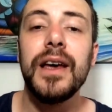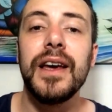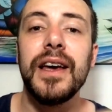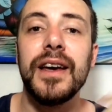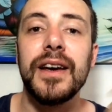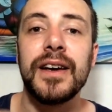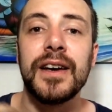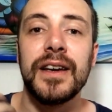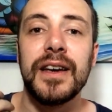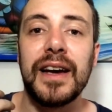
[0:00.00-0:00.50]

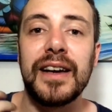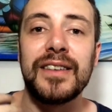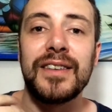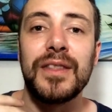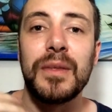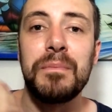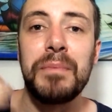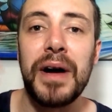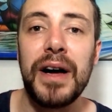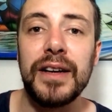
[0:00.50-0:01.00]
It connects
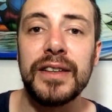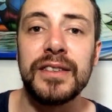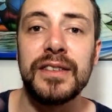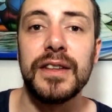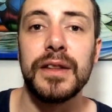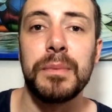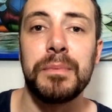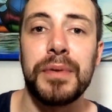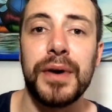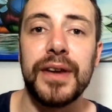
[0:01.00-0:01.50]
the past to
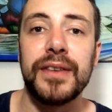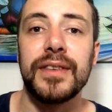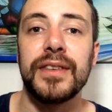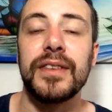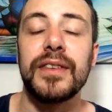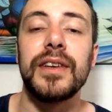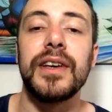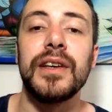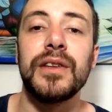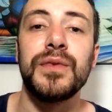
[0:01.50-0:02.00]
the
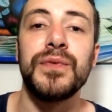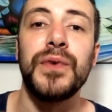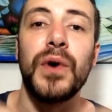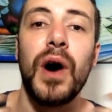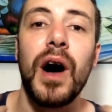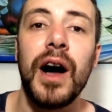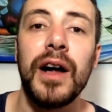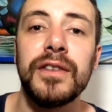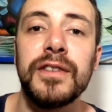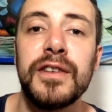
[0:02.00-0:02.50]
present. It's for
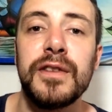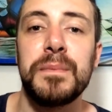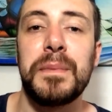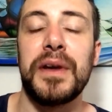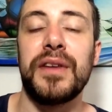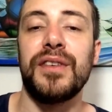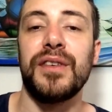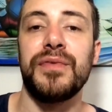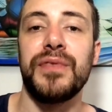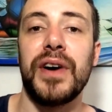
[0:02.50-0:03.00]

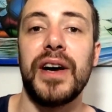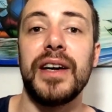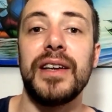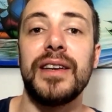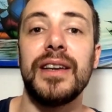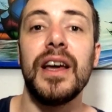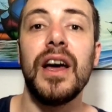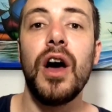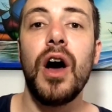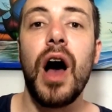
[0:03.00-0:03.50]
unspecified,
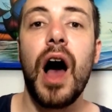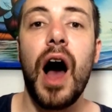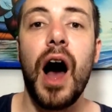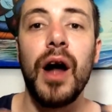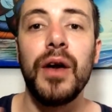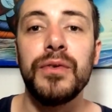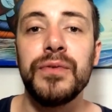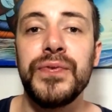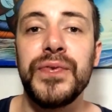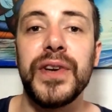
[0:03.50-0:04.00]

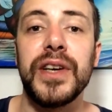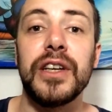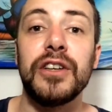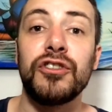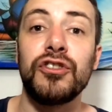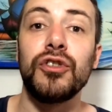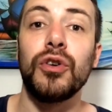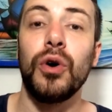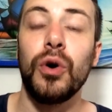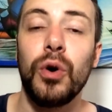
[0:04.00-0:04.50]

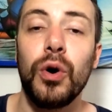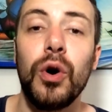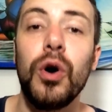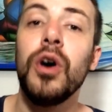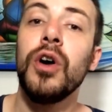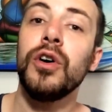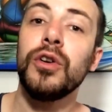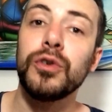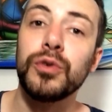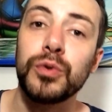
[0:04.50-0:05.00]
unfinished, or
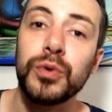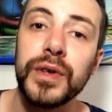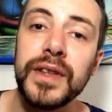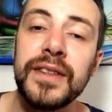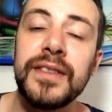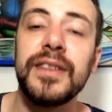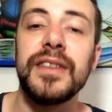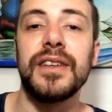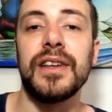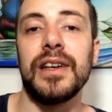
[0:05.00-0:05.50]

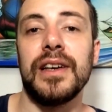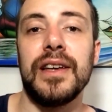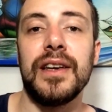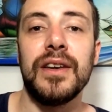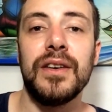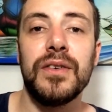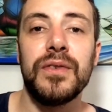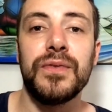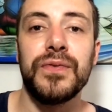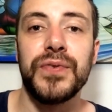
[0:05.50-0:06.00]
recently
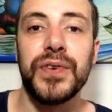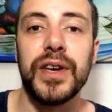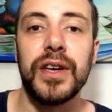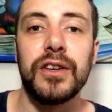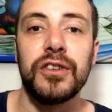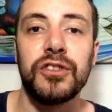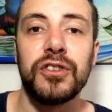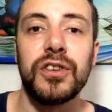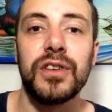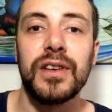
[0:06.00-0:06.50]

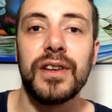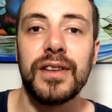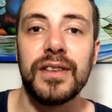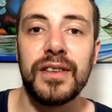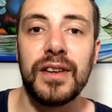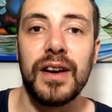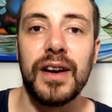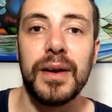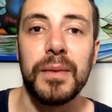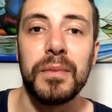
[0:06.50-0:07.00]
finished
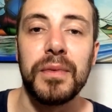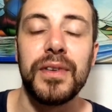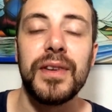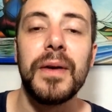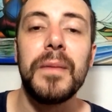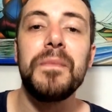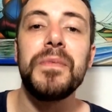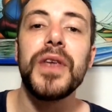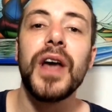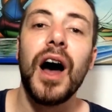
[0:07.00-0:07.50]
times.
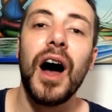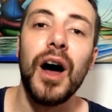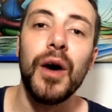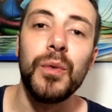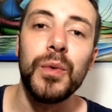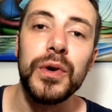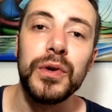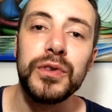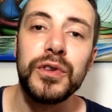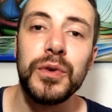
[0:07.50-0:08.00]
I
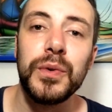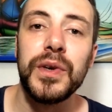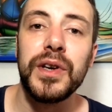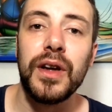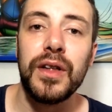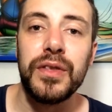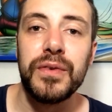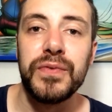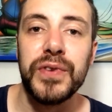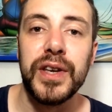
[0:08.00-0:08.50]
will do
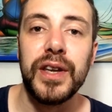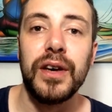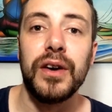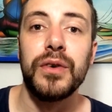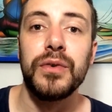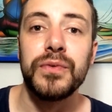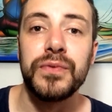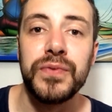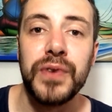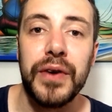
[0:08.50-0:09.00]
another
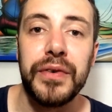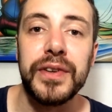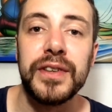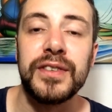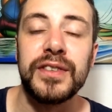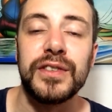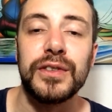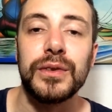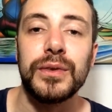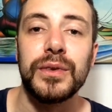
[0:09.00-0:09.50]
video very
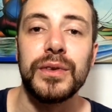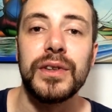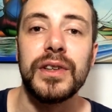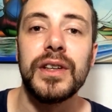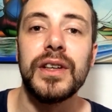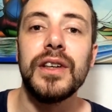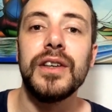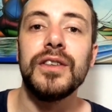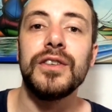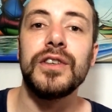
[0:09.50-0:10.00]
soon
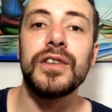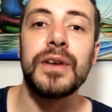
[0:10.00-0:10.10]
to